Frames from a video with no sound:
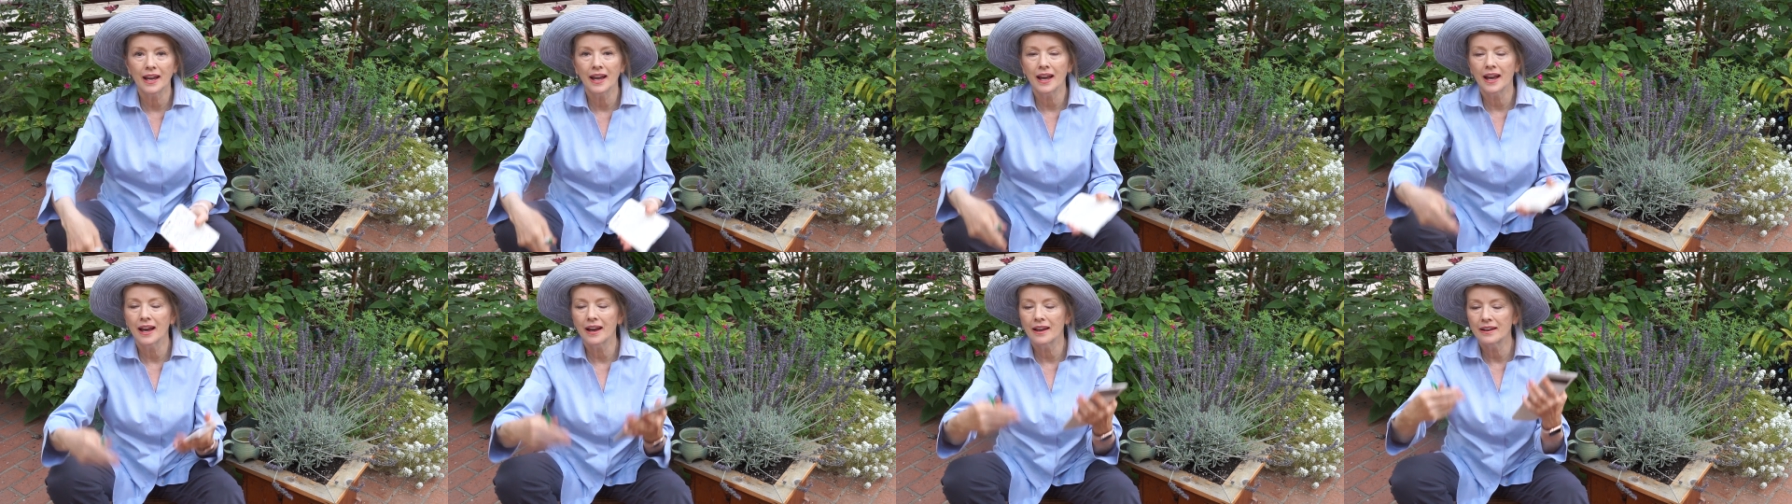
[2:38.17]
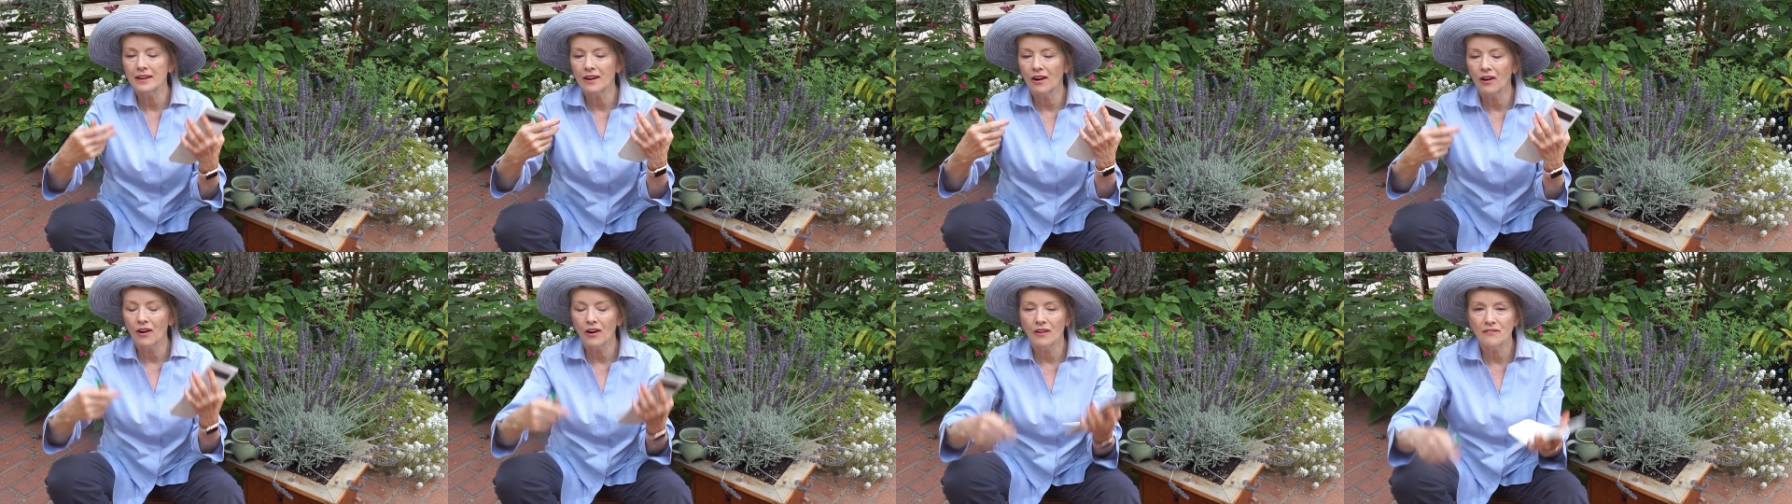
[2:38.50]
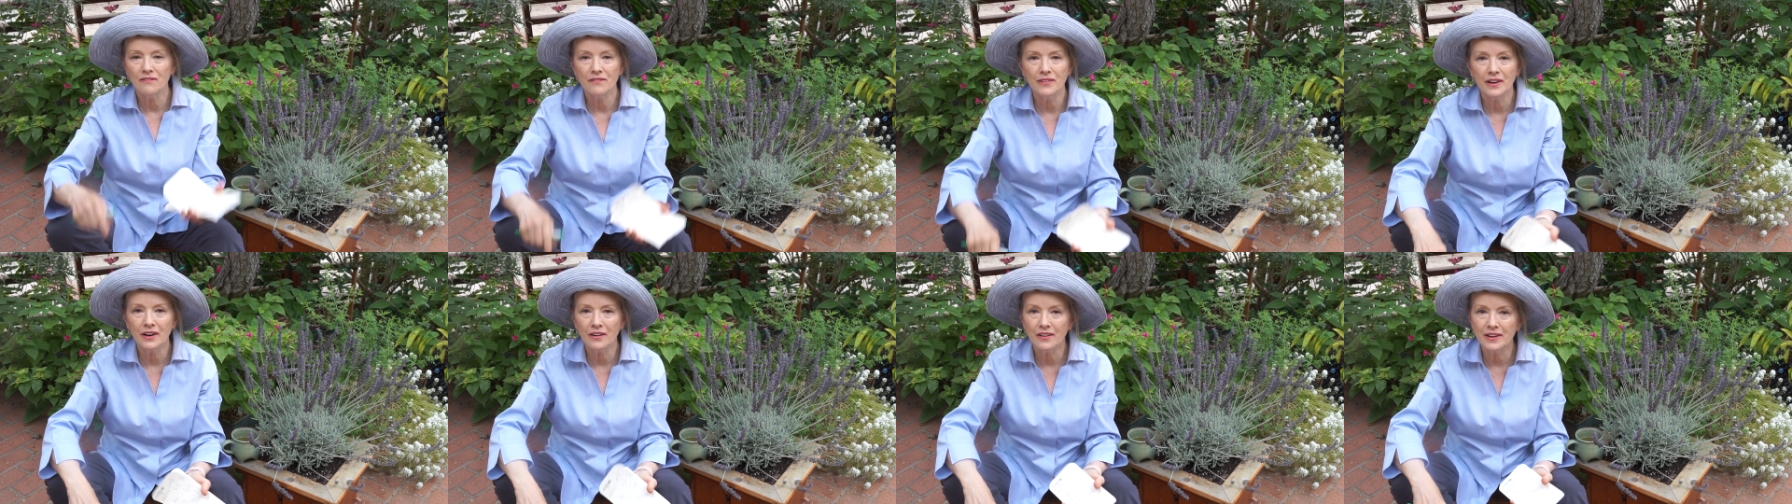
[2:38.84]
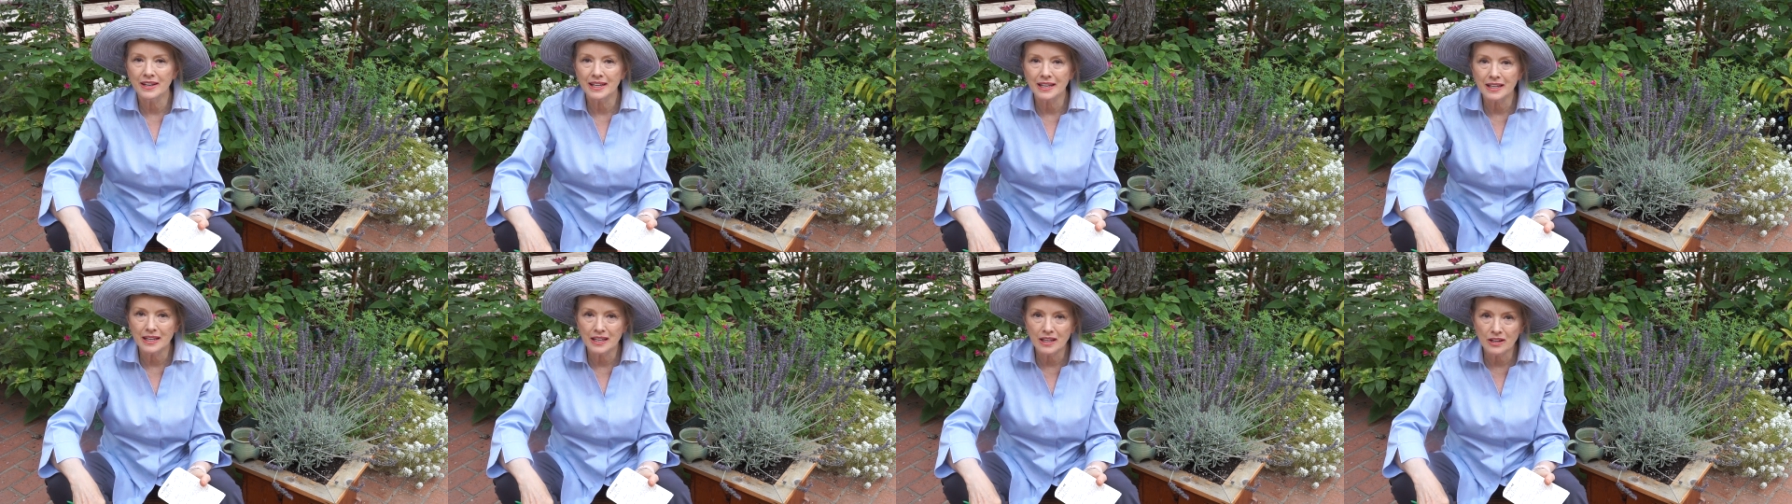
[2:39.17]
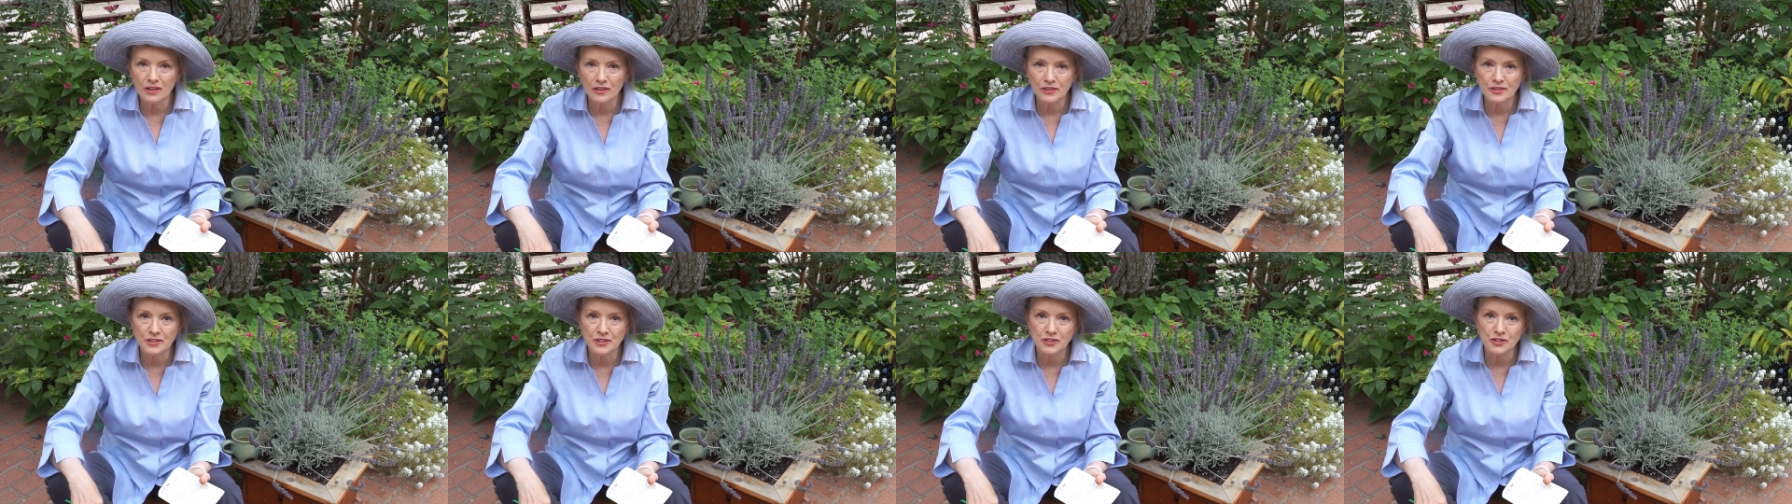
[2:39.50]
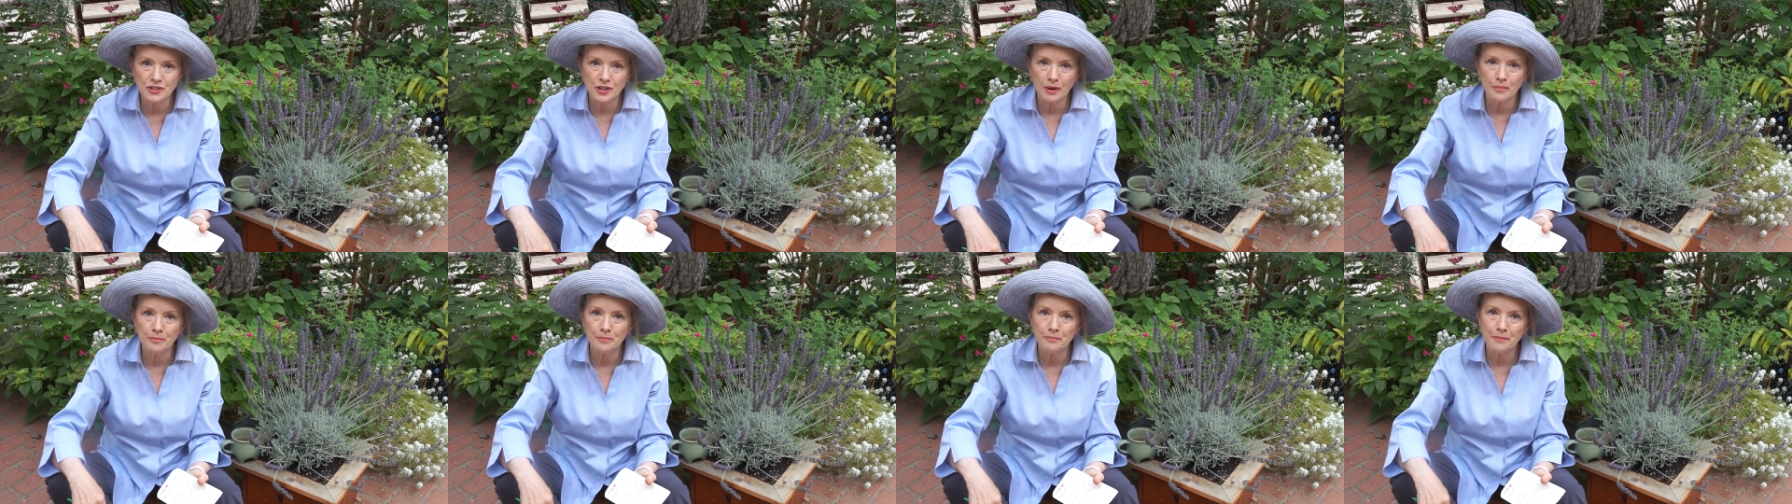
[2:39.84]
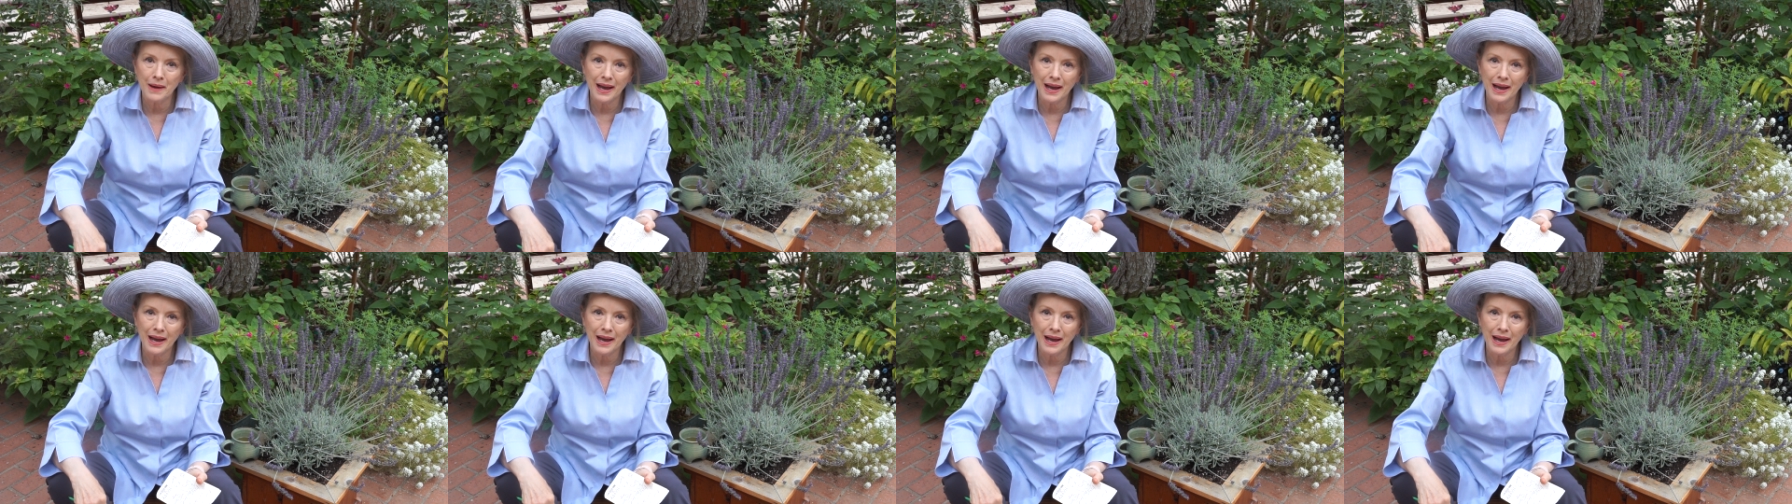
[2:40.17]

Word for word: and are very eager to jump